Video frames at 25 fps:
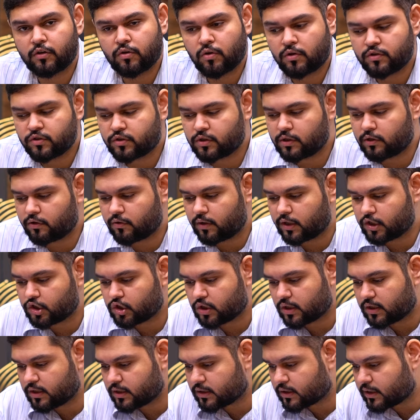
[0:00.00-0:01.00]

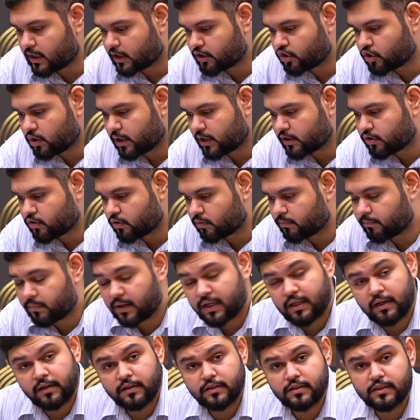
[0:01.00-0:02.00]
considerations such as your
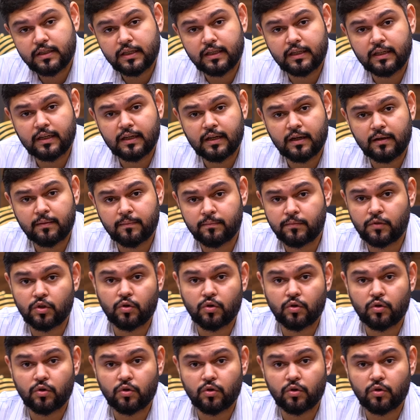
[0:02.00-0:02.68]
parents' income,